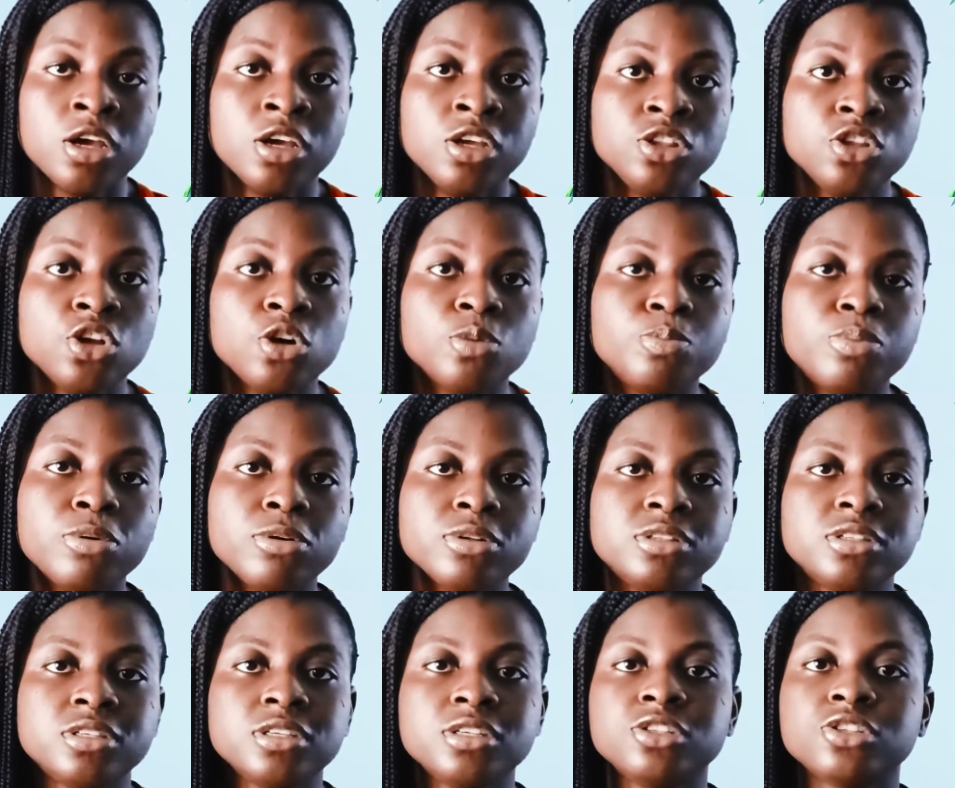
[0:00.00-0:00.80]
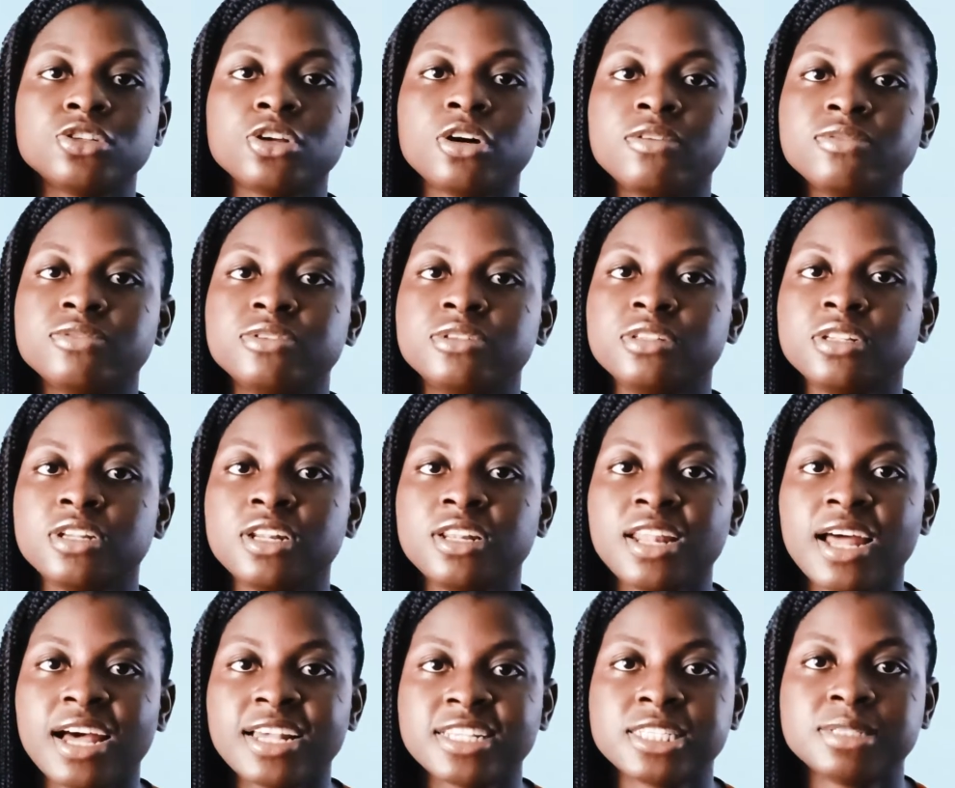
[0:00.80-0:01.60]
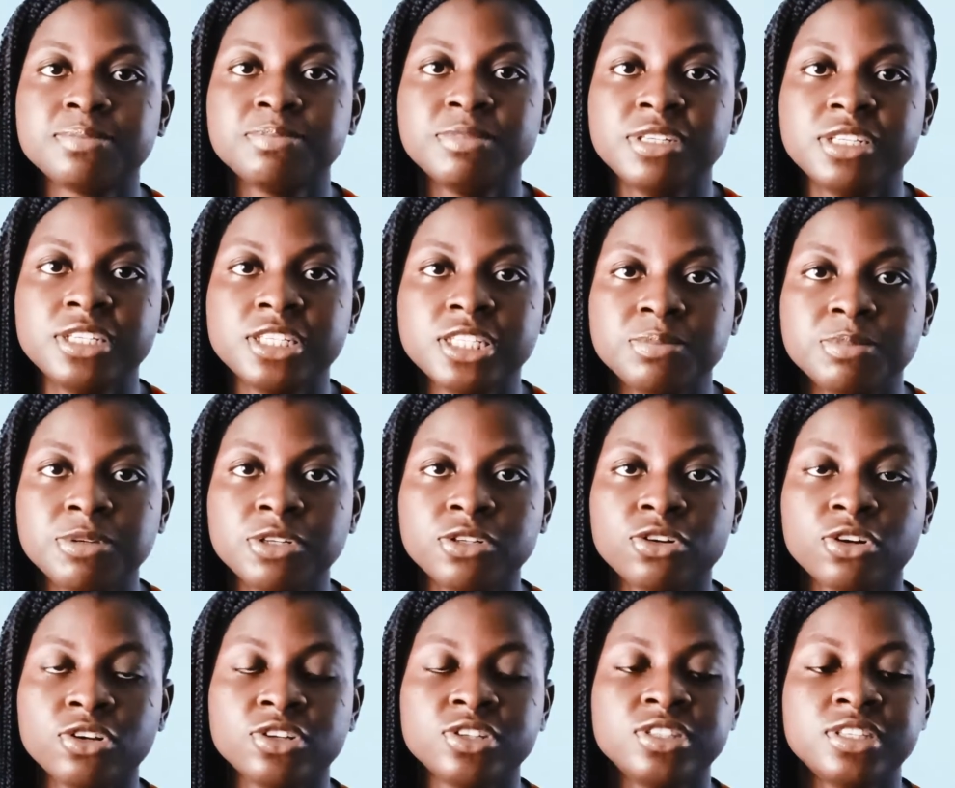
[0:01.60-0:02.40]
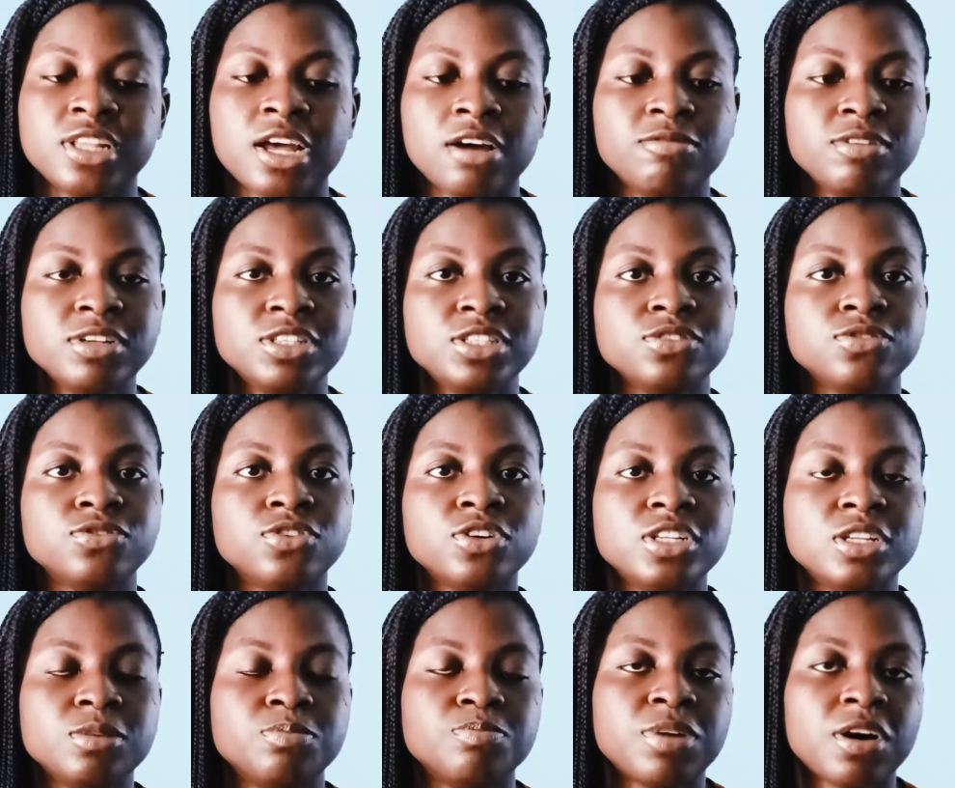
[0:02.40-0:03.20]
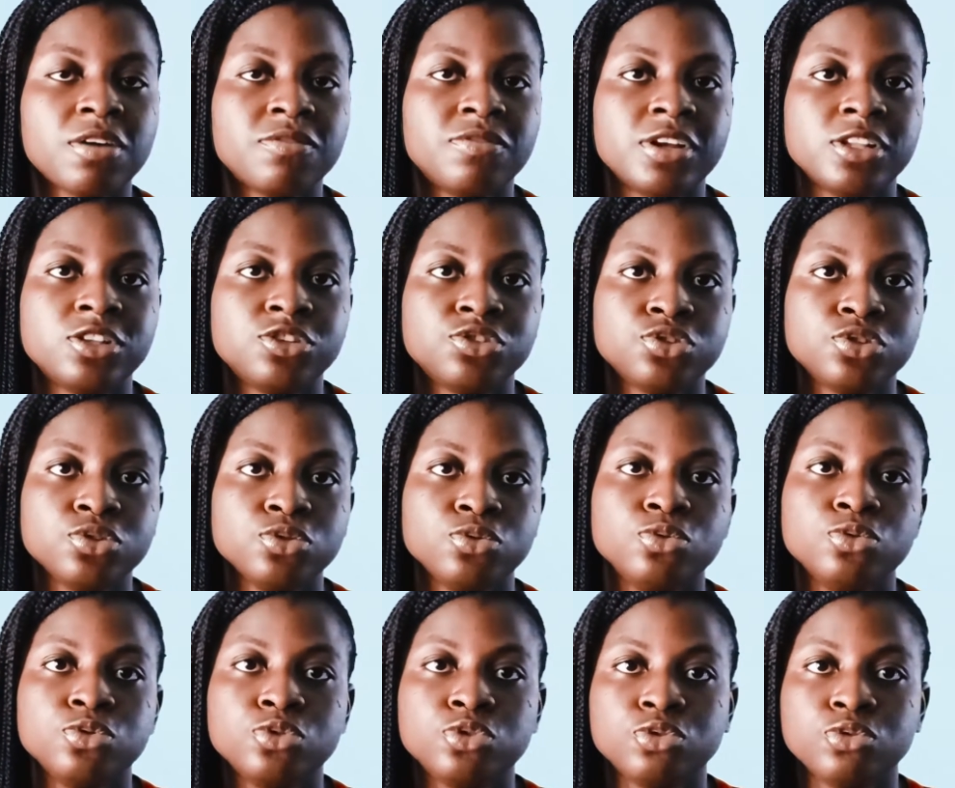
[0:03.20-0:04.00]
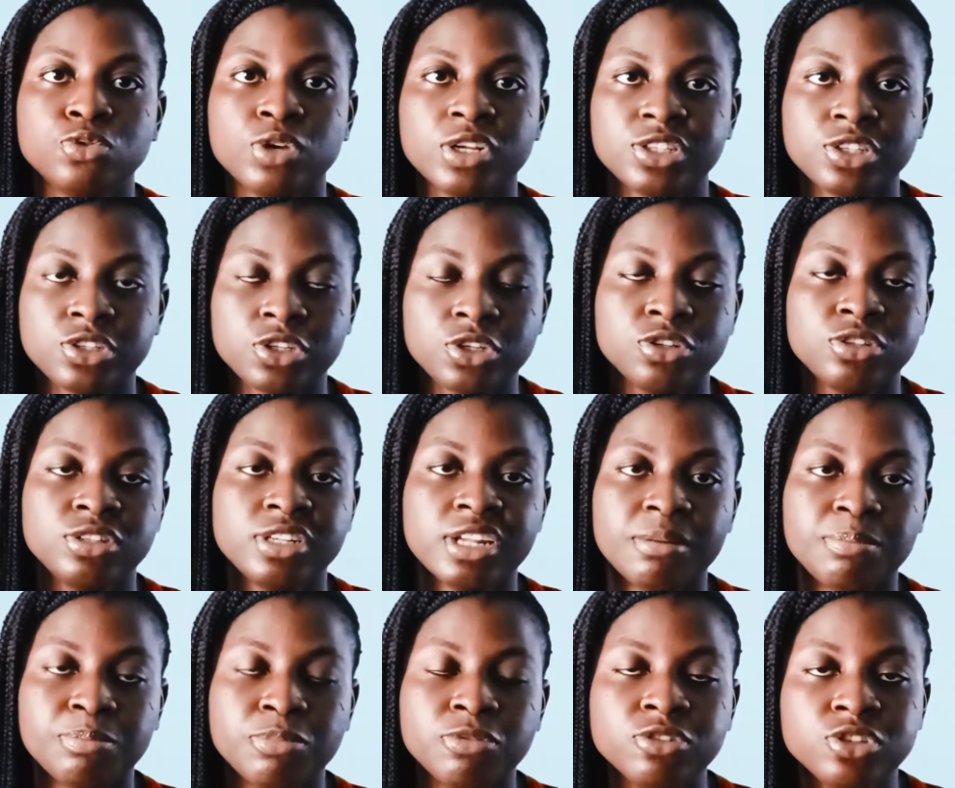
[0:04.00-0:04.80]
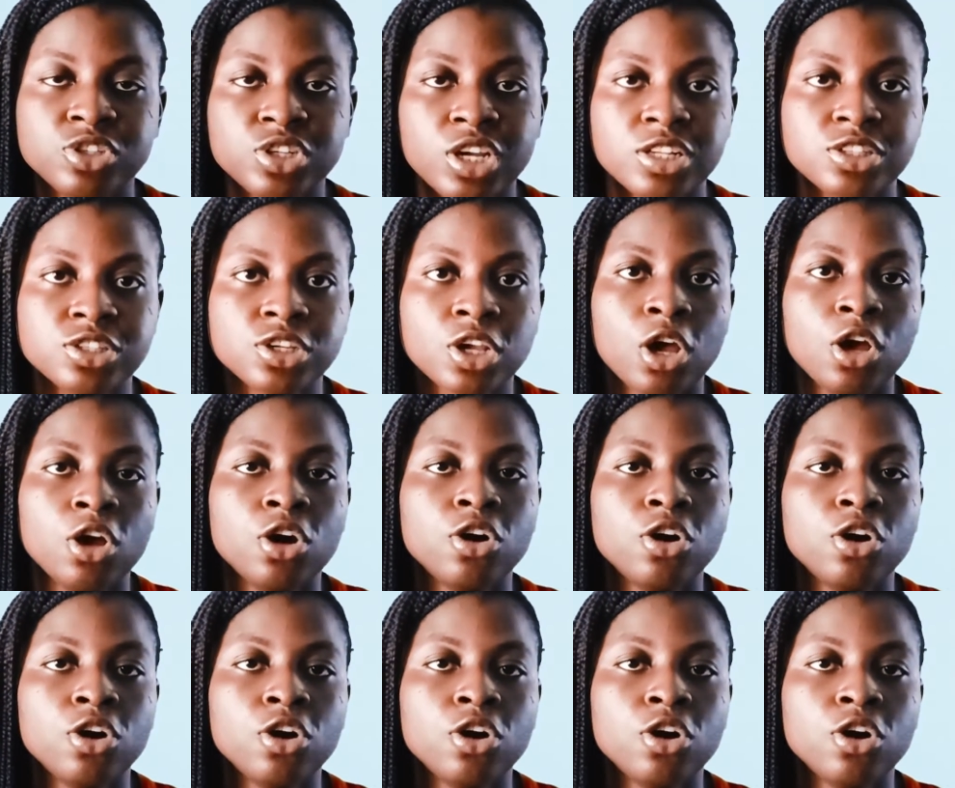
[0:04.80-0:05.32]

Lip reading: They'll put things off to the last minute because they're waiting for the perfect tool to execute their project,